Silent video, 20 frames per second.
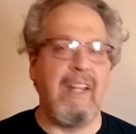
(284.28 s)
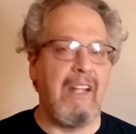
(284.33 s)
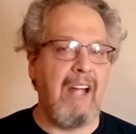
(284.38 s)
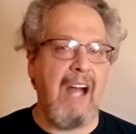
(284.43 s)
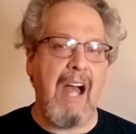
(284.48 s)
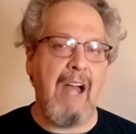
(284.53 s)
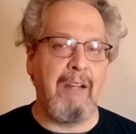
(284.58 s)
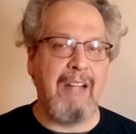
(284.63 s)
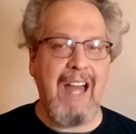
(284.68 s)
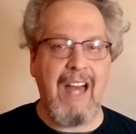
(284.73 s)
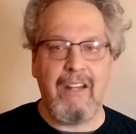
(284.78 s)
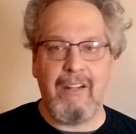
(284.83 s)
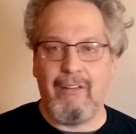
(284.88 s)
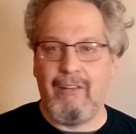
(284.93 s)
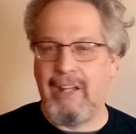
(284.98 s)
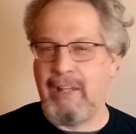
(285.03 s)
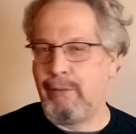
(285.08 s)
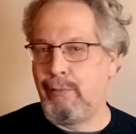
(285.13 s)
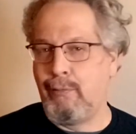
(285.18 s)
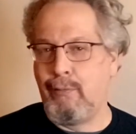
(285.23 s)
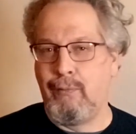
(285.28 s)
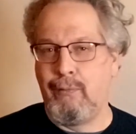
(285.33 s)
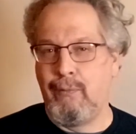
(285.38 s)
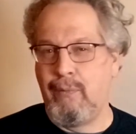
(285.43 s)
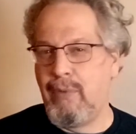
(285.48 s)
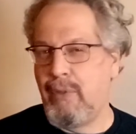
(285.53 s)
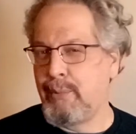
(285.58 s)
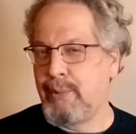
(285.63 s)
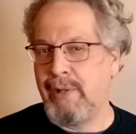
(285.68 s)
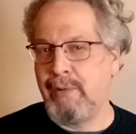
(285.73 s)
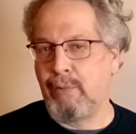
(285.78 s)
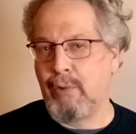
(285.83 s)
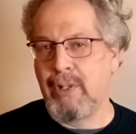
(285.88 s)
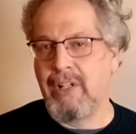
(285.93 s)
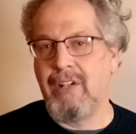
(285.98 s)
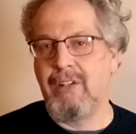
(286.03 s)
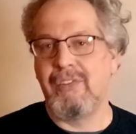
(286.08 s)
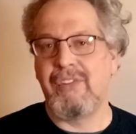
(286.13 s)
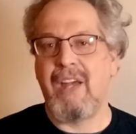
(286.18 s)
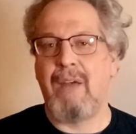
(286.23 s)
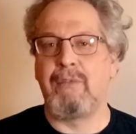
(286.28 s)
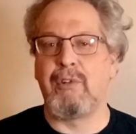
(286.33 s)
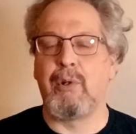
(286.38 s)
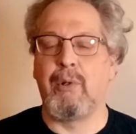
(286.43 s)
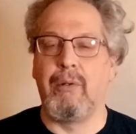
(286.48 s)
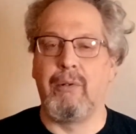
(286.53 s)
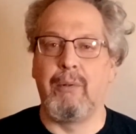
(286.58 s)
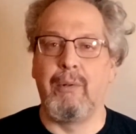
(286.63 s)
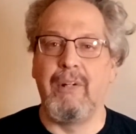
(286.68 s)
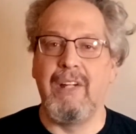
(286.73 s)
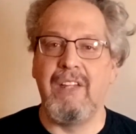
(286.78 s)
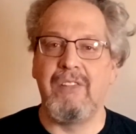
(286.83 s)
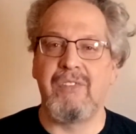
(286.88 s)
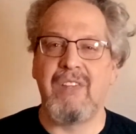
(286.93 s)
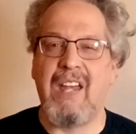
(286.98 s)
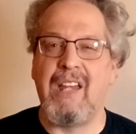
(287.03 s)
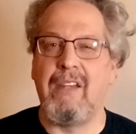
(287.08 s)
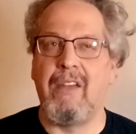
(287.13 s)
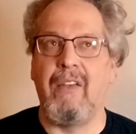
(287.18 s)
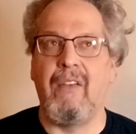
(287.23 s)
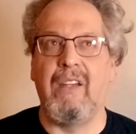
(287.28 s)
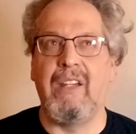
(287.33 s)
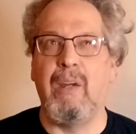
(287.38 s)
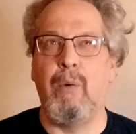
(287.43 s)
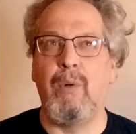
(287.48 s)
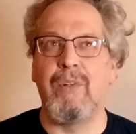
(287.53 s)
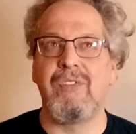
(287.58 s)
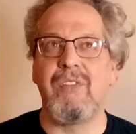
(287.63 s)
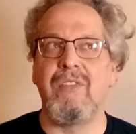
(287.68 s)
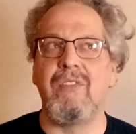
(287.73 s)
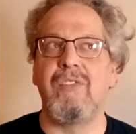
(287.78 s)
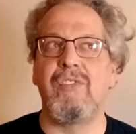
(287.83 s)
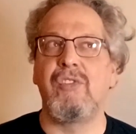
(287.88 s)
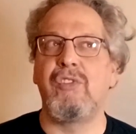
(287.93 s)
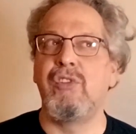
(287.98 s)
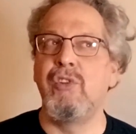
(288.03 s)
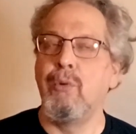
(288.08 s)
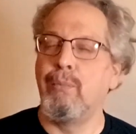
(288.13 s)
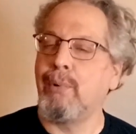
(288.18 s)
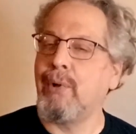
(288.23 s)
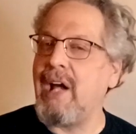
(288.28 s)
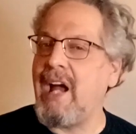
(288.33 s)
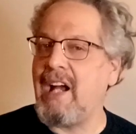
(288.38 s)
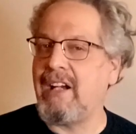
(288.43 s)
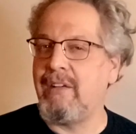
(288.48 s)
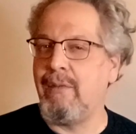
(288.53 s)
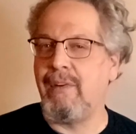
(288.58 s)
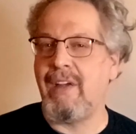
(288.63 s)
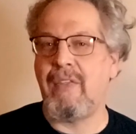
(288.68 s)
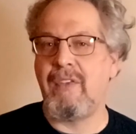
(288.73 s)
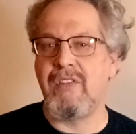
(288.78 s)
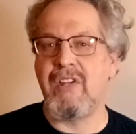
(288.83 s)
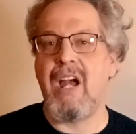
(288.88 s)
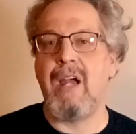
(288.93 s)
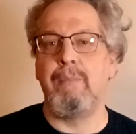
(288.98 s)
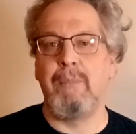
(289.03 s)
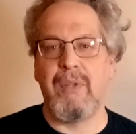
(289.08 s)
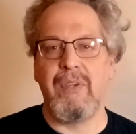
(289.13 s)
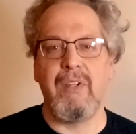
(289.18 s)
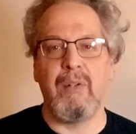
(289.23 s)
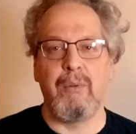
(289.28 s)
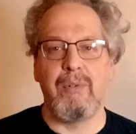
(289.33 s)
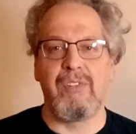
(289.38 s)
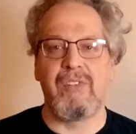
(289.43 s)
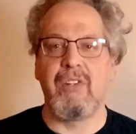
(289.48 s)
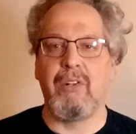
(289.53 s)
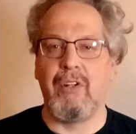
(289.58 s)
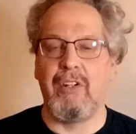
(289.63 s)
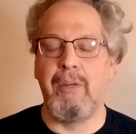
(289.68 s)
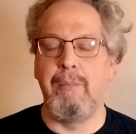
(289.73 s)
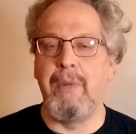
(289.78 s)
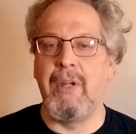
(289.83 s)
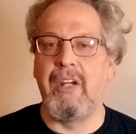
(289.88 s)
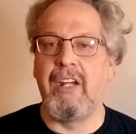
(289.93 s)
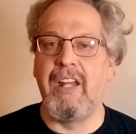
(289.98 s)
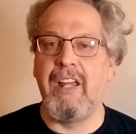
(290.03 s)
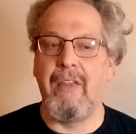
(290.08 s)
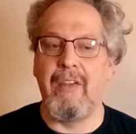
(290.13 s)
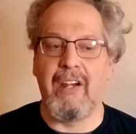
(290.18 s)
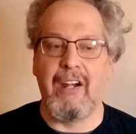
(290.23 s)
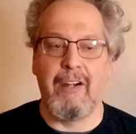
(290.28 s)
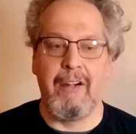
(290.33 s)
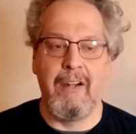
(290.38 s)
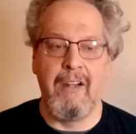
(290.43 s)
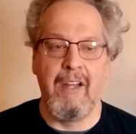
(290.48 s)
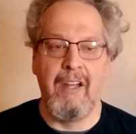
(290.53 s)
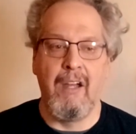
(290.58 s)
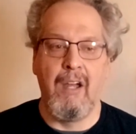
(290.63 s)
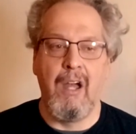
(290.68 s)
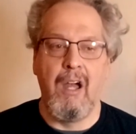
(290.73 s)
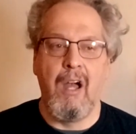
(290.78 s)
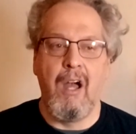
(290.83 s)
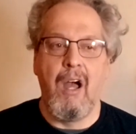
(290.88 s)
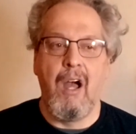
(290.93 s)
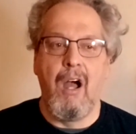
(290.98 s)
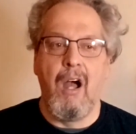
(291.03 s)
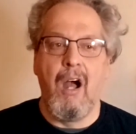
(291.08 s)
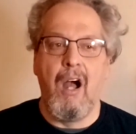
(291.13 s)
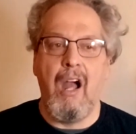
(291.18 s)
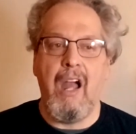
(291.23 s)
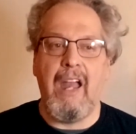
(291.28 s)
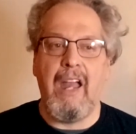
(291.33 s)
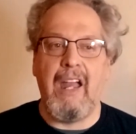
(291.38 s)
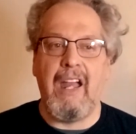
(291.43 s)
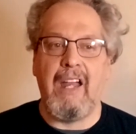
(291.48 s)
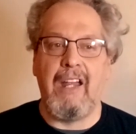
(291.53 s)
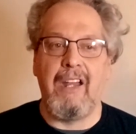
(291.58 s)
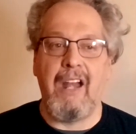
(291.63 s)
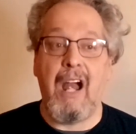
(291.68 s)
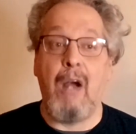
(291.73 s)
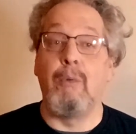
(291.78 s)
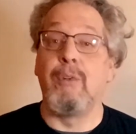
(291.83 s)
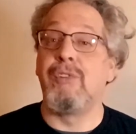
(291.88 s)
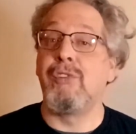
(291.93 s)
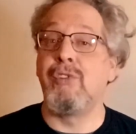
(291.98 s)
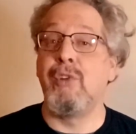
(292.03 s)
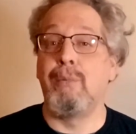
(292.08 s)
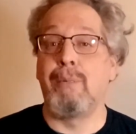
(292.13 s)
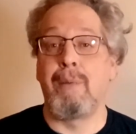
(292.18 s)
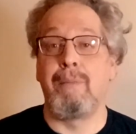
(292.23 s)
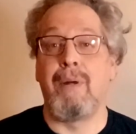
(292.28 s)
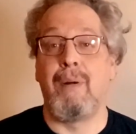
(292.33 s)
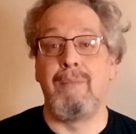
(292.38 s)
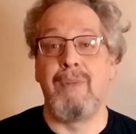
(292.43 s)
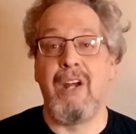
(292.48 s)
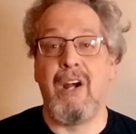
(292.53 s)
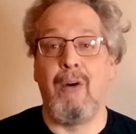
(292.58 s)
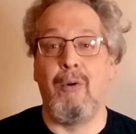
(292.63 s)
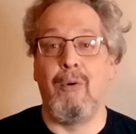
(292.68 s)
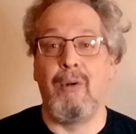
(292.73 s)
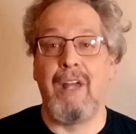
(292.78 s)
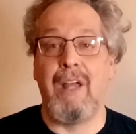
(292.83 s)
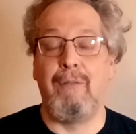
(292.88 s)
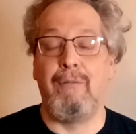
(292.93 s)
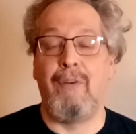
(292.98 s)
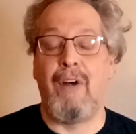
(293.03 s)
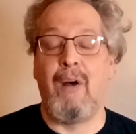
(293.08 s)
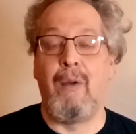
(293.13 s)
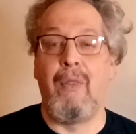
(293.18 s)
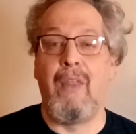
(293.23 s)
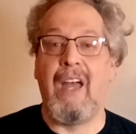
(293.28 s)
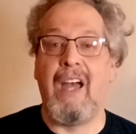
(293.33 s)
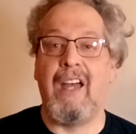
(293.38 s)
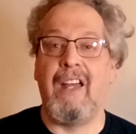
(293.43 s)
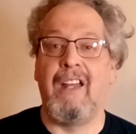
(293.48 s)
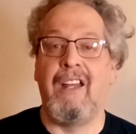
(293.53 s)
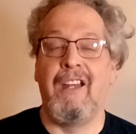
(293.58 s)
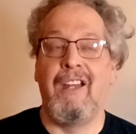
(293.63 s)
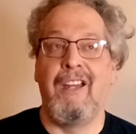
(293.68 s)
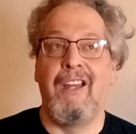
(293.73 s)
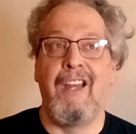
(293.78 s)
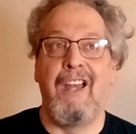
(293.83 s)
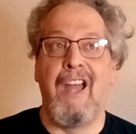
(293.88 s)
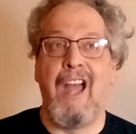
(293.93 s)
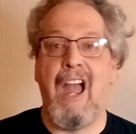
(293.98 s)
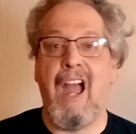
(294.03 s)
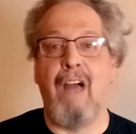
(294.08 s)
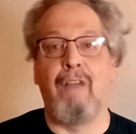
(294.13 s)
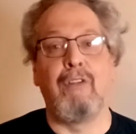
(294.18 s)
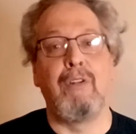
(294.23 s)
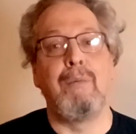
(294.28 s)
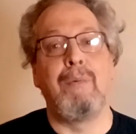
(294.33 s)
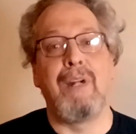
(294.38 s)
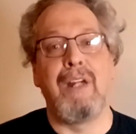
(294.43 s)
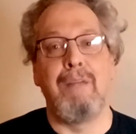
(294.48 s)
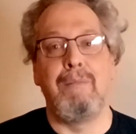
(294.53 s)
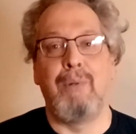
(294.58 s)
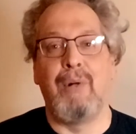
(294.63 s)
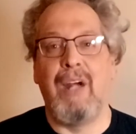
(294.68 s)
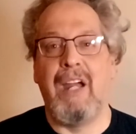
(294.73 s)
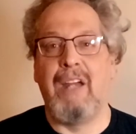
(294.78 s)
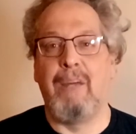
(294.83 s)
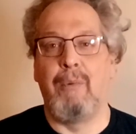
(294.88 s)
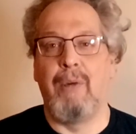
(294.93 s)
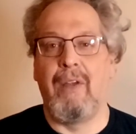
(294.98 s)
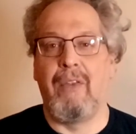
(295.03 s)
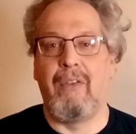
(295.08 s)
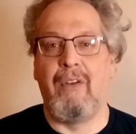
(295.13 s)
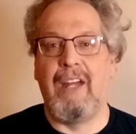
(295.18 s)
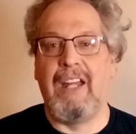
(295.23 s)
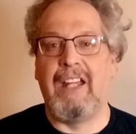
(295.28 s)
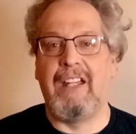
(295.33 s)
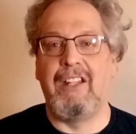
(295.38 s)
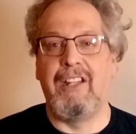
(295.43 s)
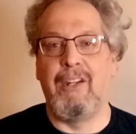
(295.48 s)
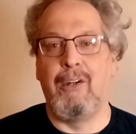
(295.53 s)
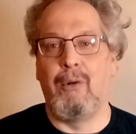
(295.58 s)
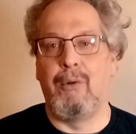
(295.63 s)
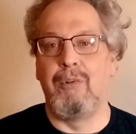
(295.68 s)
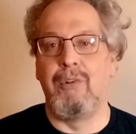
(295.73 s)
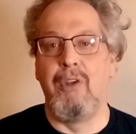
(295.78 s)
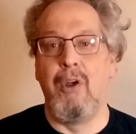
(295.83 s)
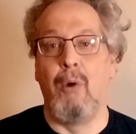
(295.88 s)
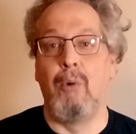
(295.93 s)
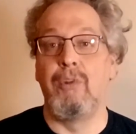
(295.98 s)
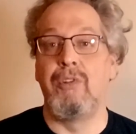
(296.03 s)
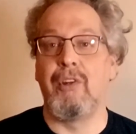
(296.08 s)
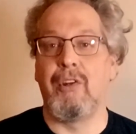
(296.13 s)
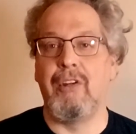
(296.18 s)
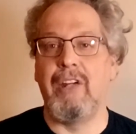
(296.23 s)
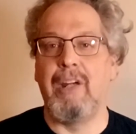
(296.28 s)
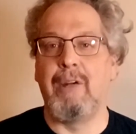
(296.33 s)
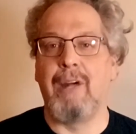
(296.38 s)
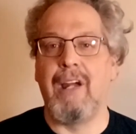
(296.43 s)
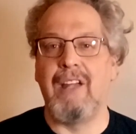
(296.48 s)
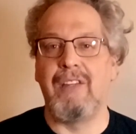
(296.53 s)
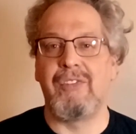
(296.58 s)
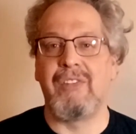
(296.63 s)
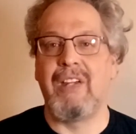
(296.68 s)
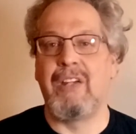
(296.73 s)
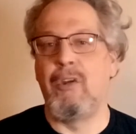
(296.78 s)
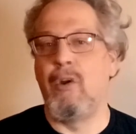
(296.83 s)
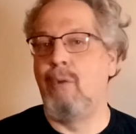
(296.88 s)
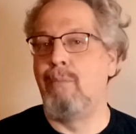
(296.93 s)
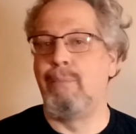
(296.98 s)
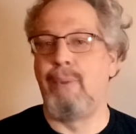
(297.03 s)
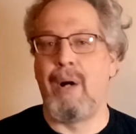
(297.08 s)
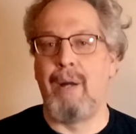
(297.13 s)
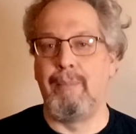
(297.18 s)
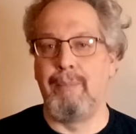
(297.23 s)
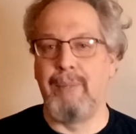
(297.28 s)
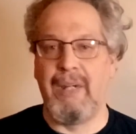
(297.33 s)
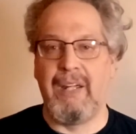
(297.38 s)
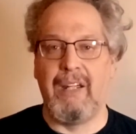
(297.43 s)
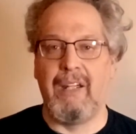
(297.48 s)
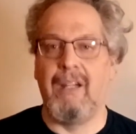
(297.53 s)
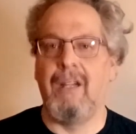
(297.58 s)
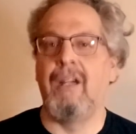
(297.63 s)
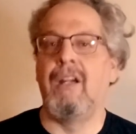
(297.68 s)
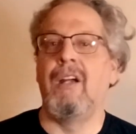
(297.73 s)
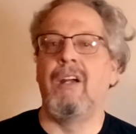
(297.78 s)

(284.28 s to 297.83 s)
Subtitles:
I got it like 3-4 years after it released, and it wasn't super active at the time, but there was still a community there. And I was super bummed out when I found that everybody played with, like, you know, no dirty racing, no bumping,